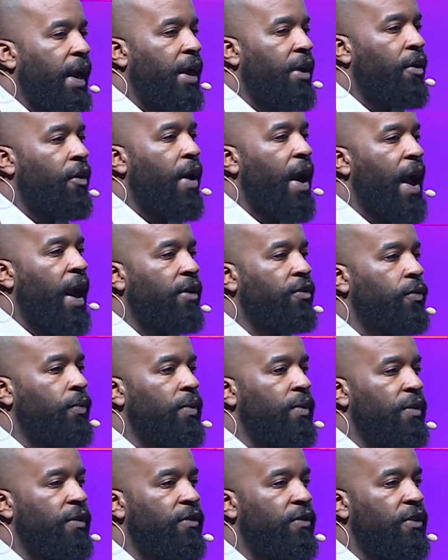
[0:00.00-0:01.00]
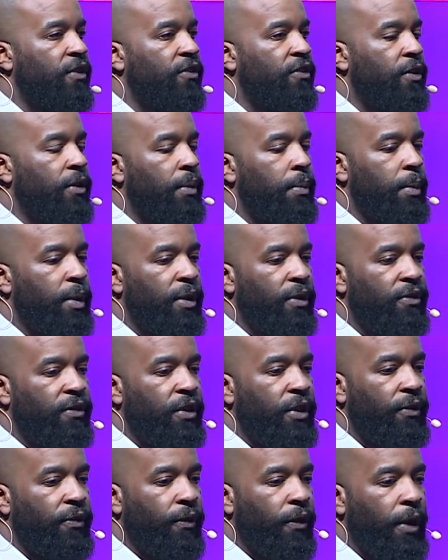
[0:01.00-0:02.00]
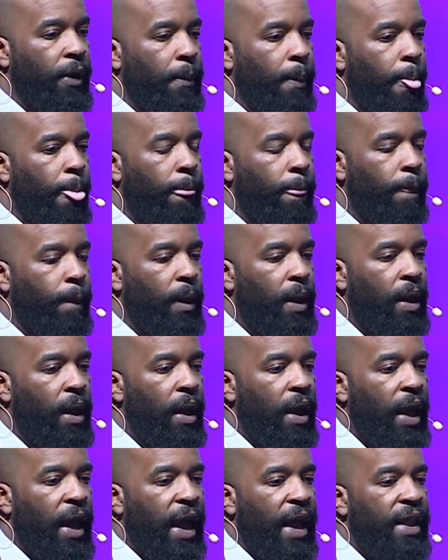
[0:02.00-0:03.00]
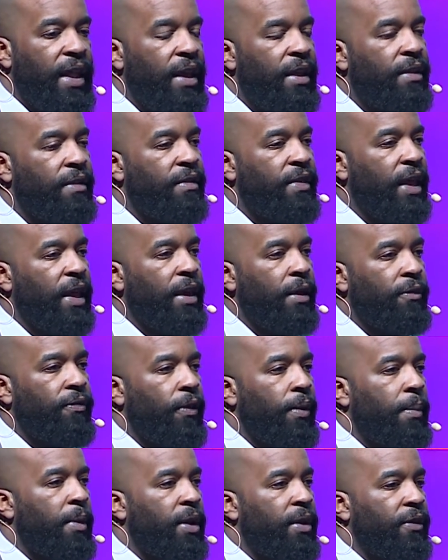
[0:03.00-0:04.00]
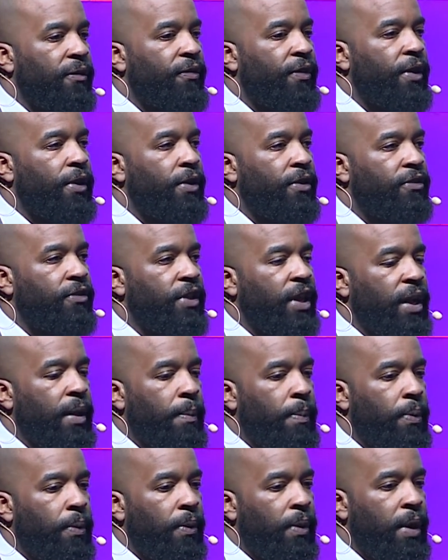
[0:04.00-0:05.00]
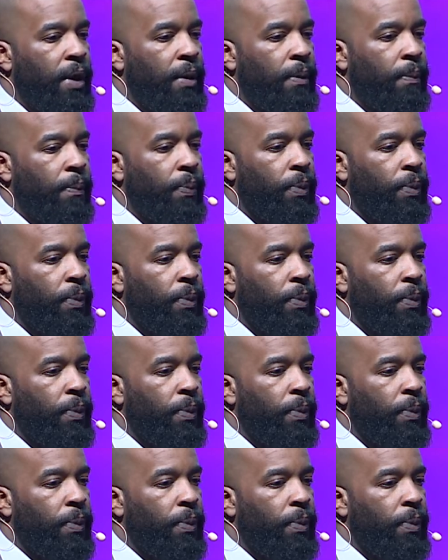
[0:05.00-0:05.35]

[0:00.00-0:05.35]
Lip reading: interacts with the system is different. And then thinking from a defender standpoint,